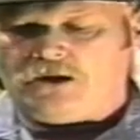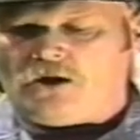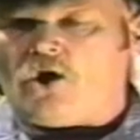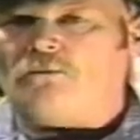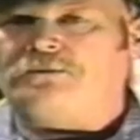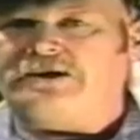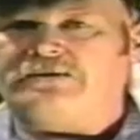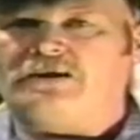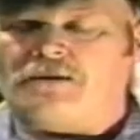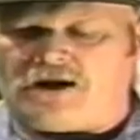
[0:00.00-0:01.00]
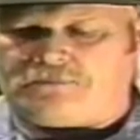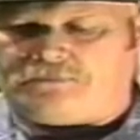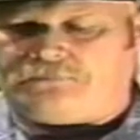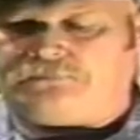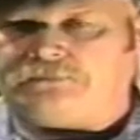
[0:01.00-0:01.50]
opening them up.
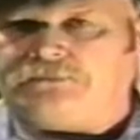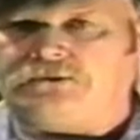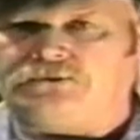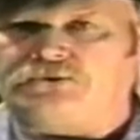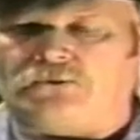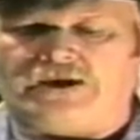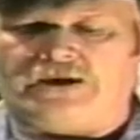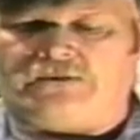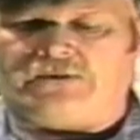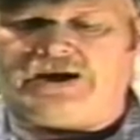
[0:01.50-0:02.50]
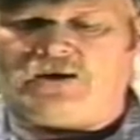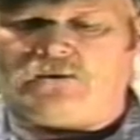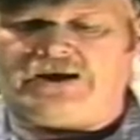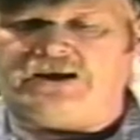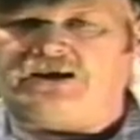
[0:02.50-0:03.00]
So that, that
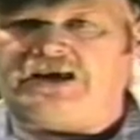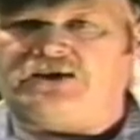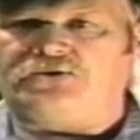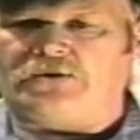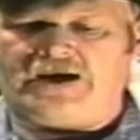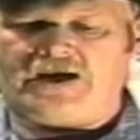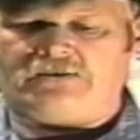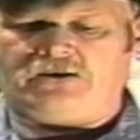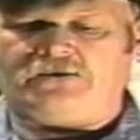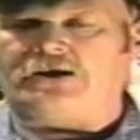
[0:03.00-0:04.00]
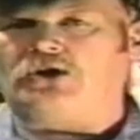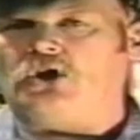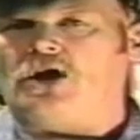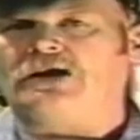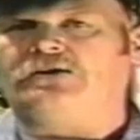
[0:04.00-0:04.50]
way, in case you have anything
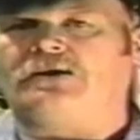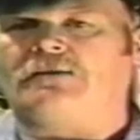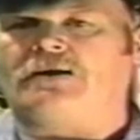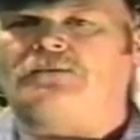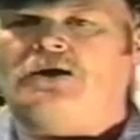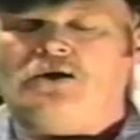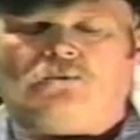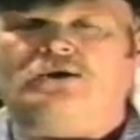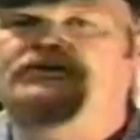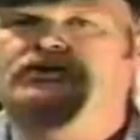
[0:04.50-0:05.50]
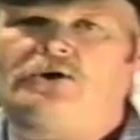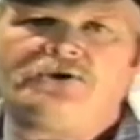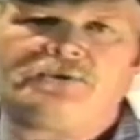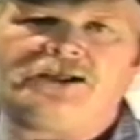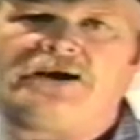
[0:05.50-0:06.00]
clogging them up, what it's going to
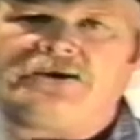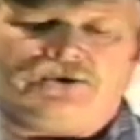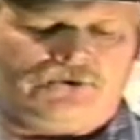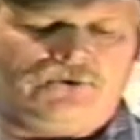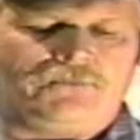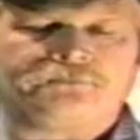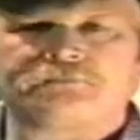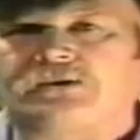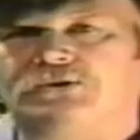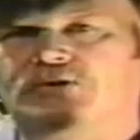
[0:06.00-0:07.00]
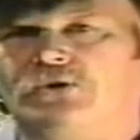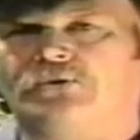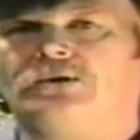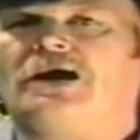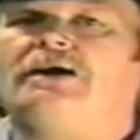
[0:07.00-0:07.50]
allow you to do, it's going to
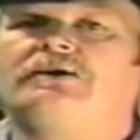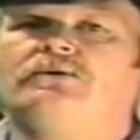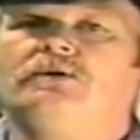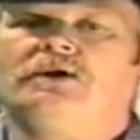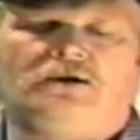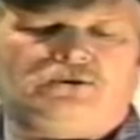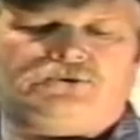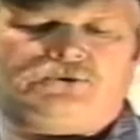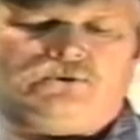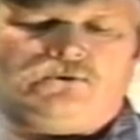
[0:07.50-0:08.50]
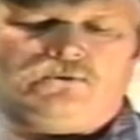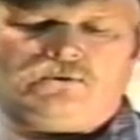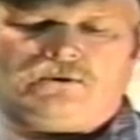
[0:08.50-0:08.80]
allow you to